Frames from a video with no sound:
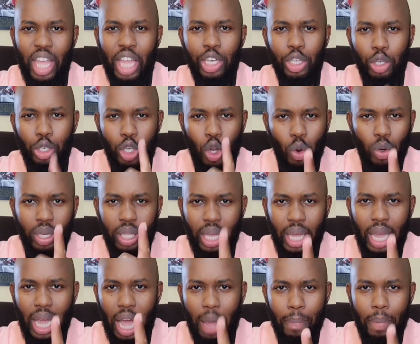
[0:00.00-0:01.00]
and you don't
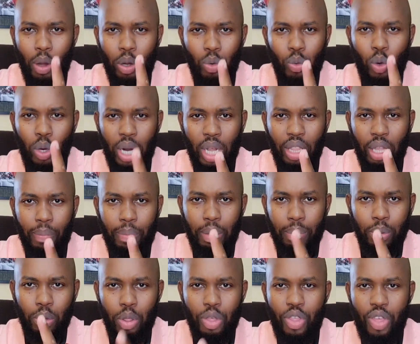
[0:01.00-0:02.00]
care about what other
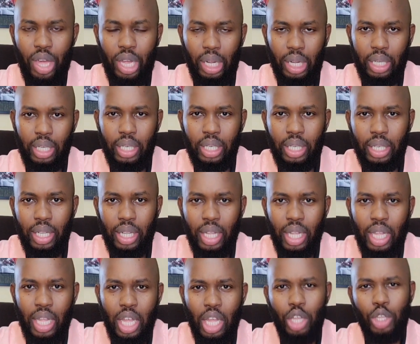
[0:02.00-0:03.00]
people think,
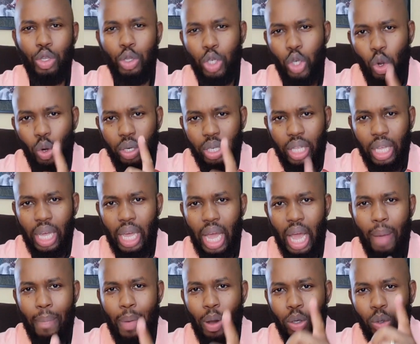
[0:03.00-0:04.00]
you don't
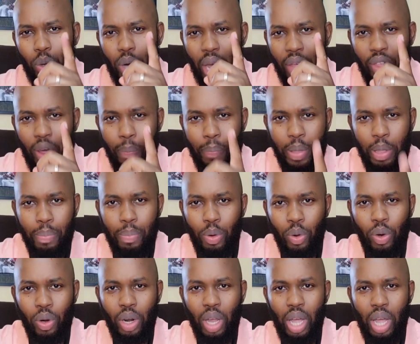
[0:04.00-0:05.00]
care about what other
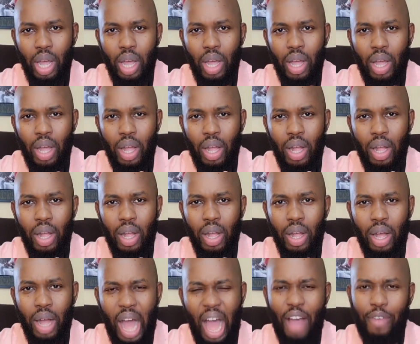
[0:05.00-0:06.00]
people
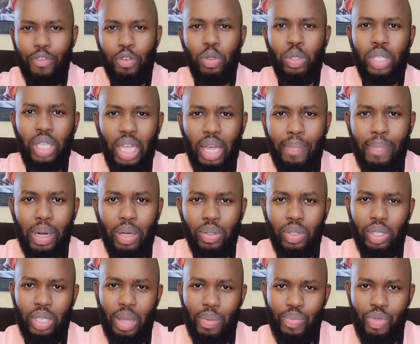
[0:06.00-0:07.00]
have to say
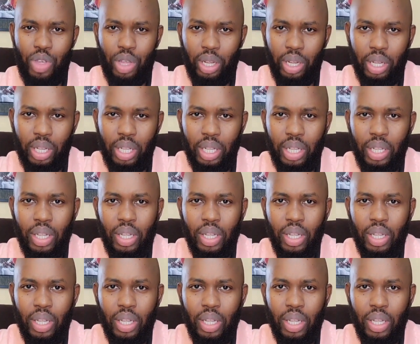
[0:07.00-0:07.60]
about something,